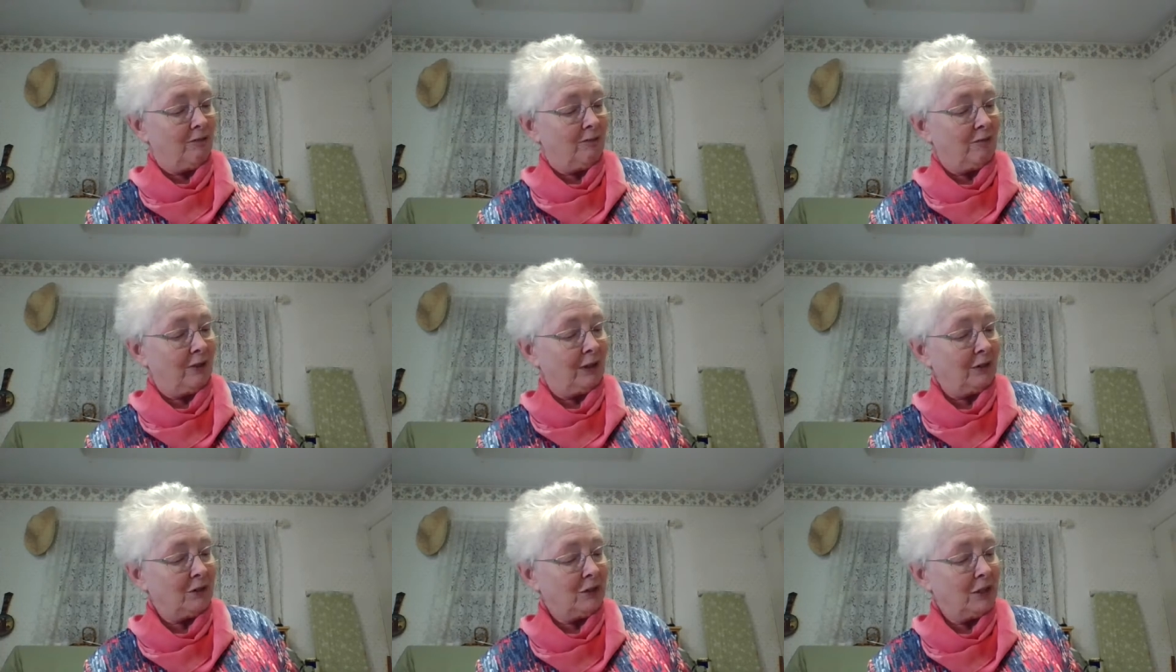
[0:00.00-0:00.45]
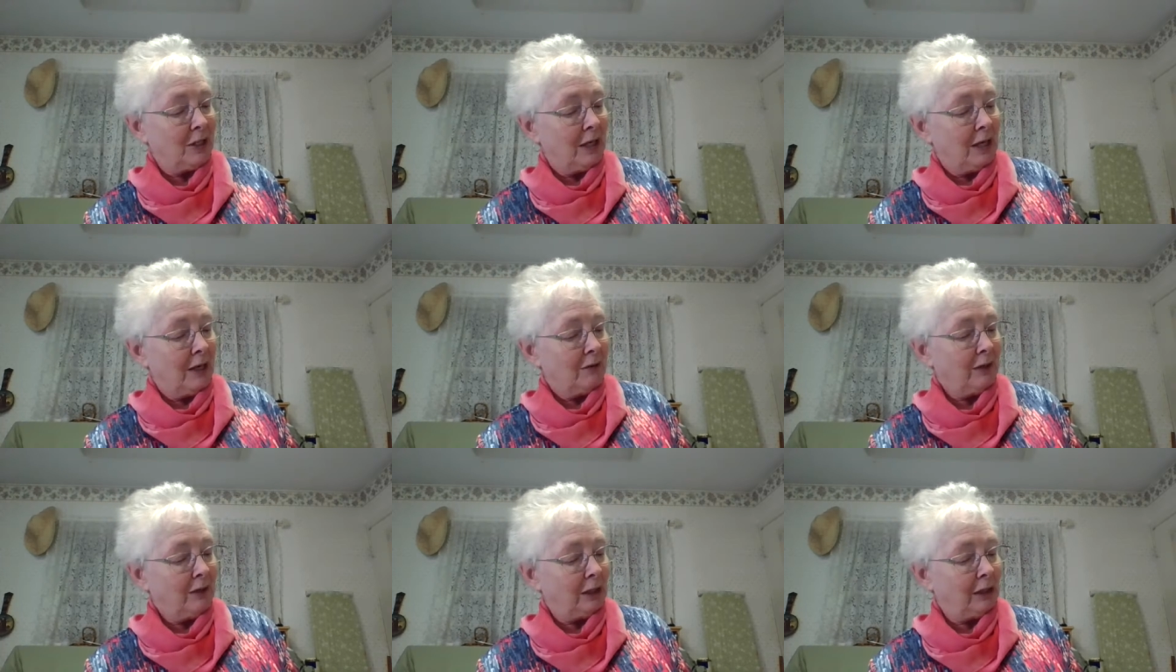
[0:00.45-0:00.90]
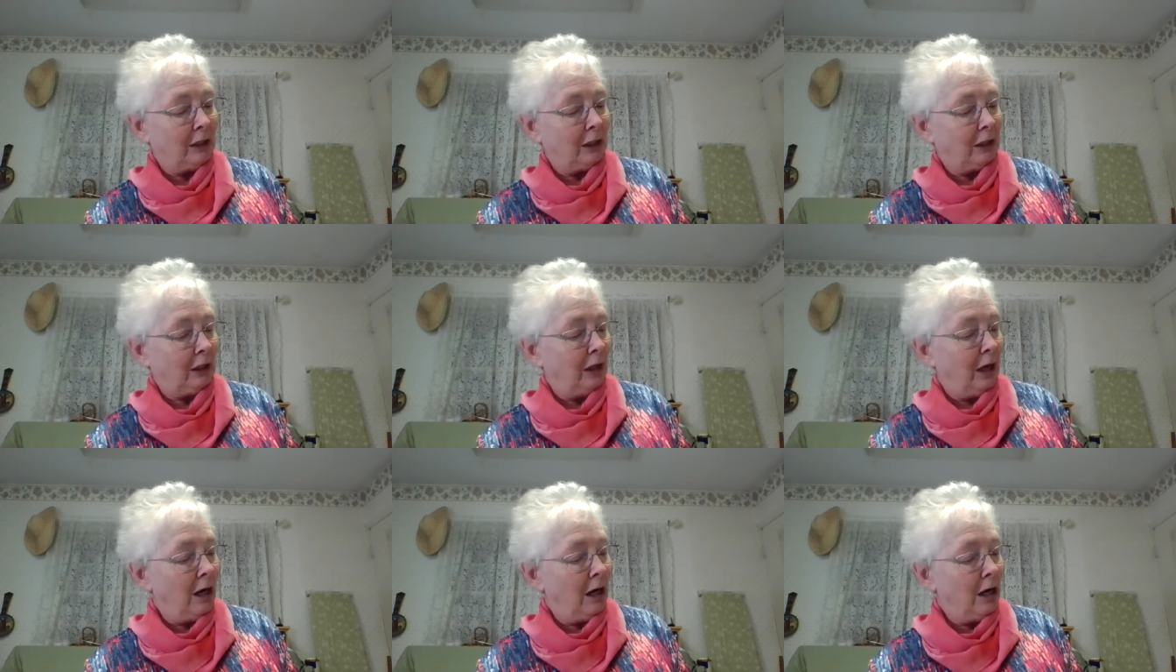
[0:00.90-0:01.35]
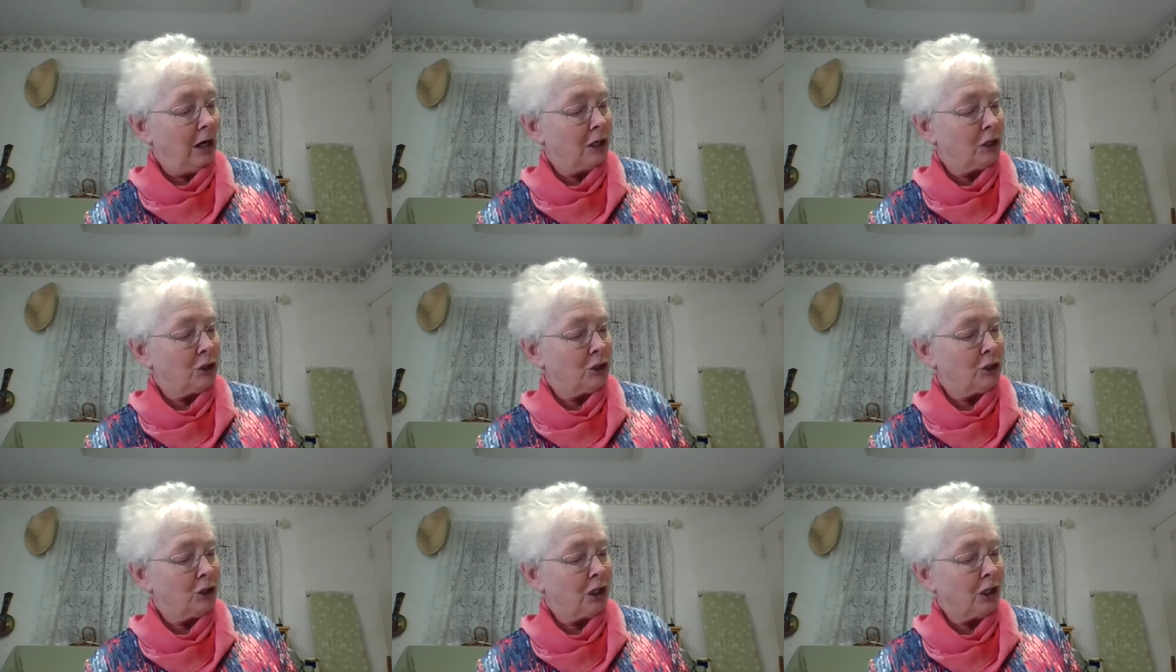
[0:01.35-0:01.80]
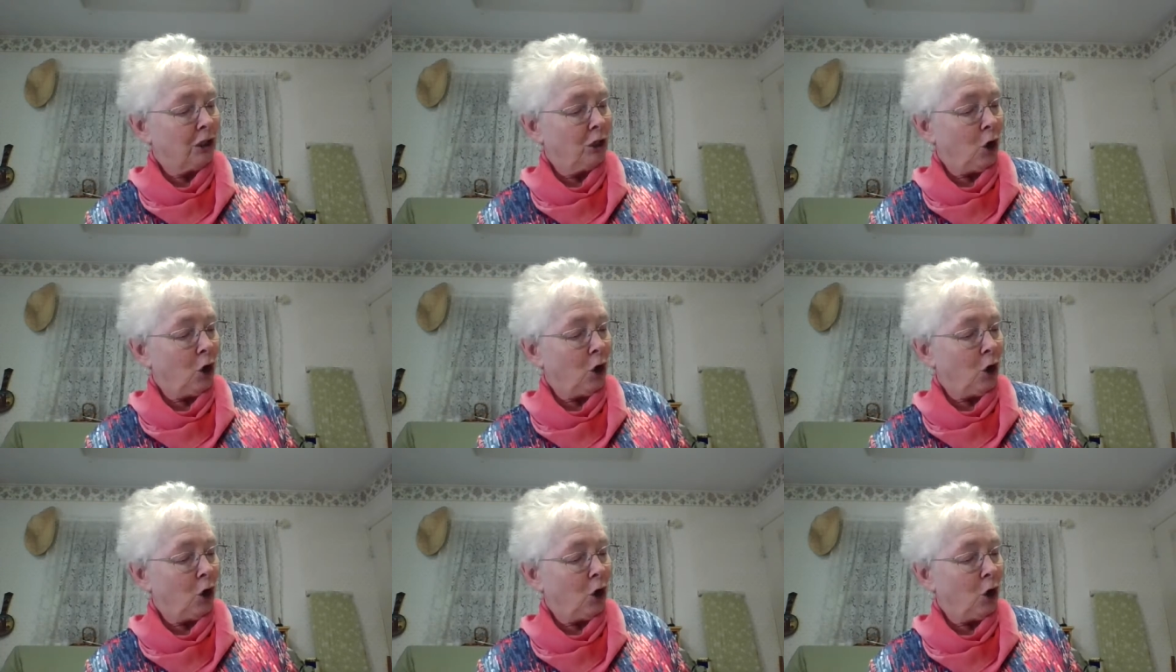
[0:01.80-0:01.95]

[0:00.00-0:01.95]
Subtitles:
felt that a large,